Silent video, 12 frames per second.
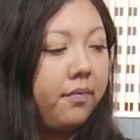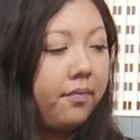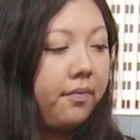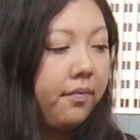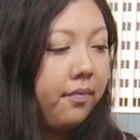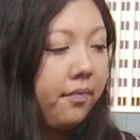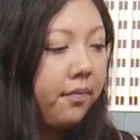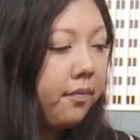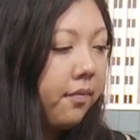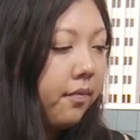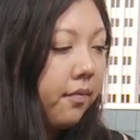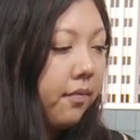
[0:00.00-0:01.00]

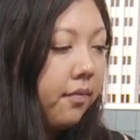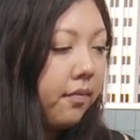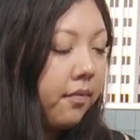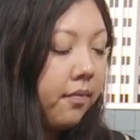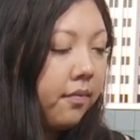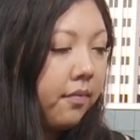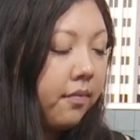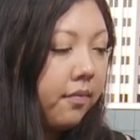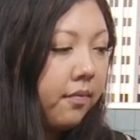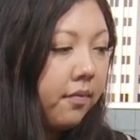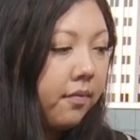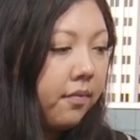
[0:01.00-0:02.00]

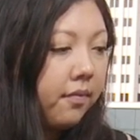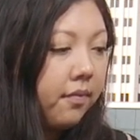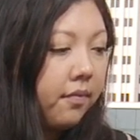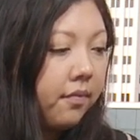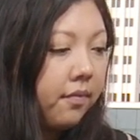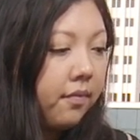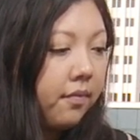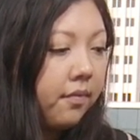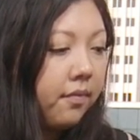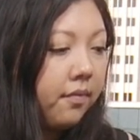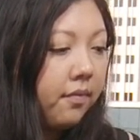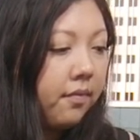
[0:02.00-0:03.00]

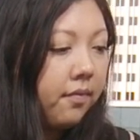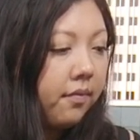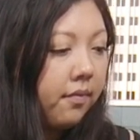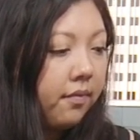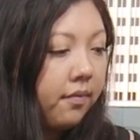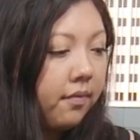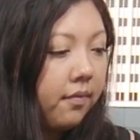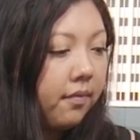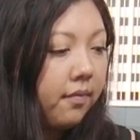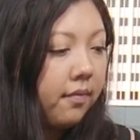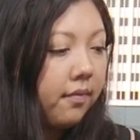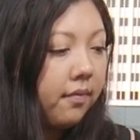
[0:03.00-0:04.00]

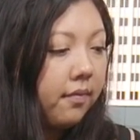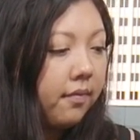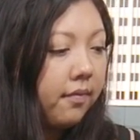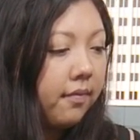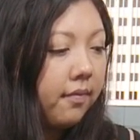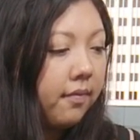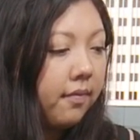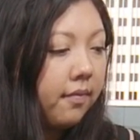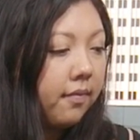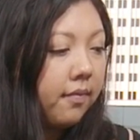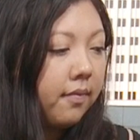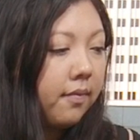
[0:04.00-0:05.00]

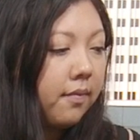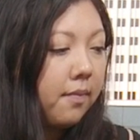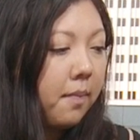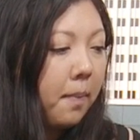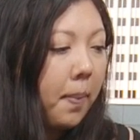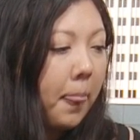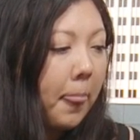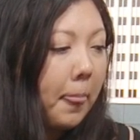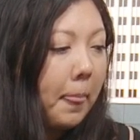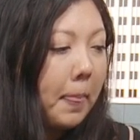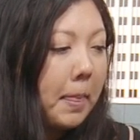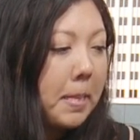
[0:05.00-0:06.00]

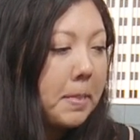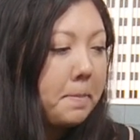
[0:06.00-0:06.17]
The person shown says nothing.